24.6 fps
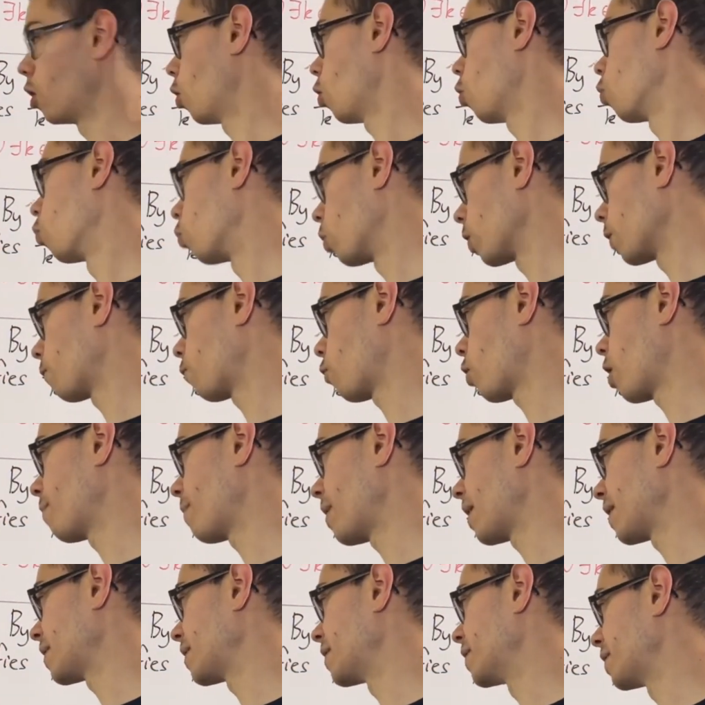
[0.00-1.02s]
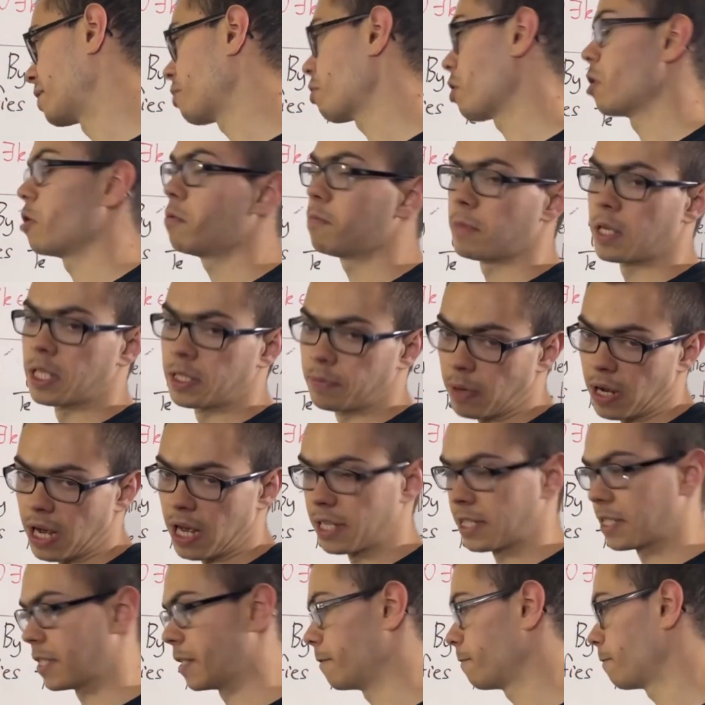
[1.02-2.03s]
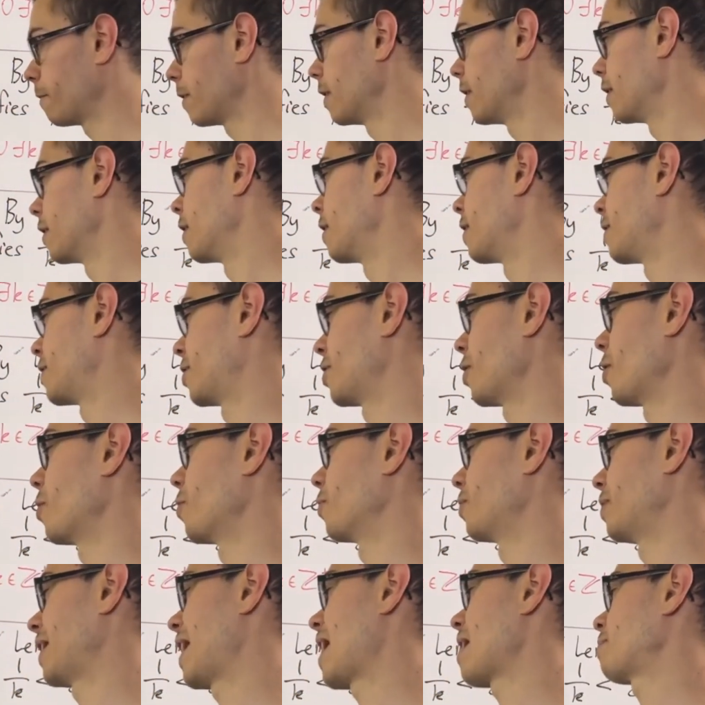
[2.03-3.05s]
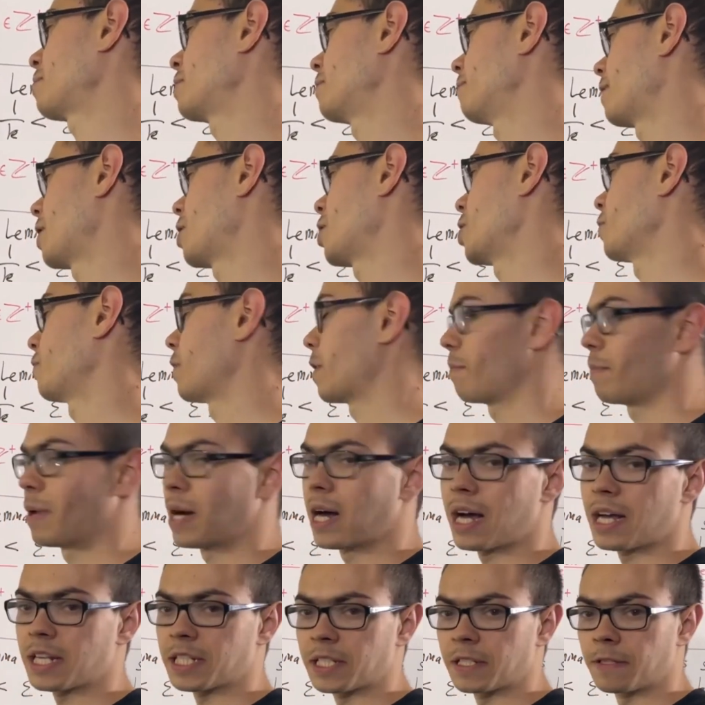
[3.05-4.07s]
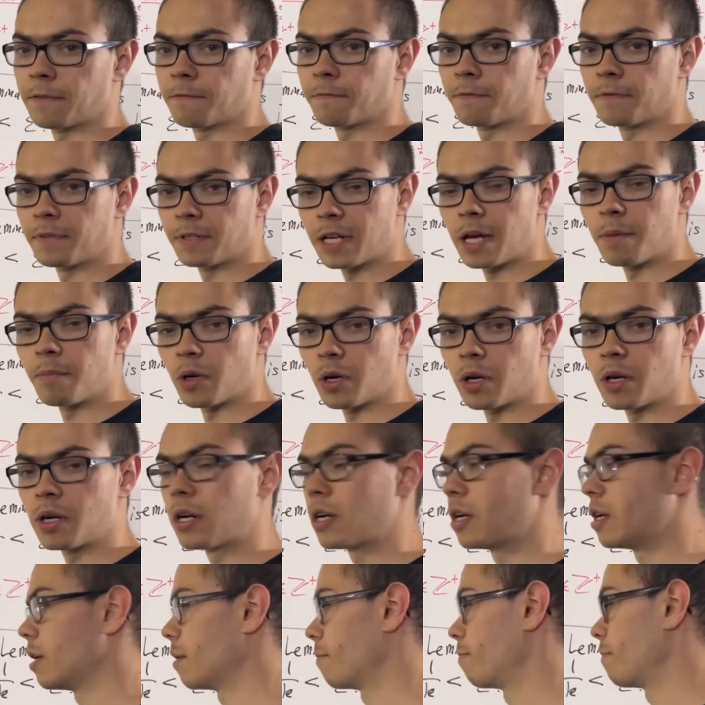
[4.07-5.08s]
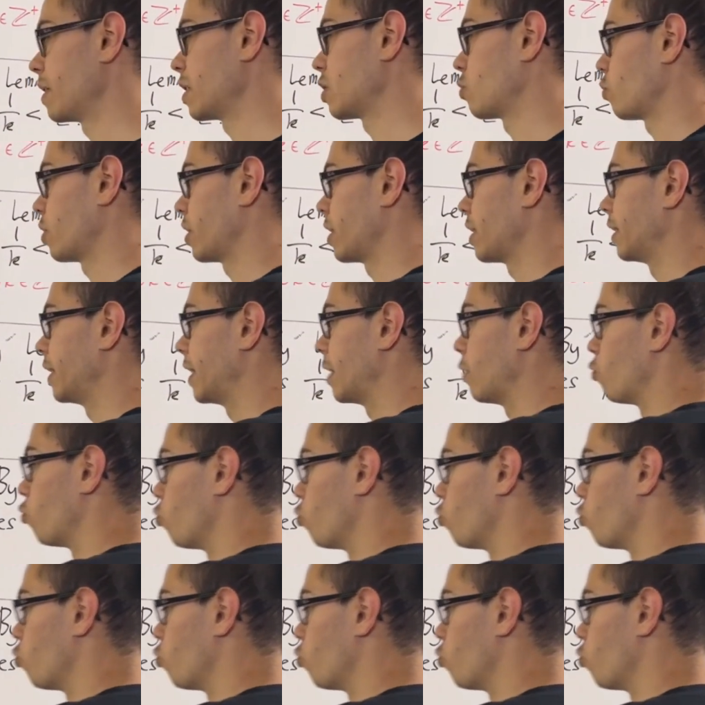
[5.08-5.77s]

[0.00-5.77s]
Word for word: 1 over n minus 0 is positive, so the absolute value of a positive number means we can get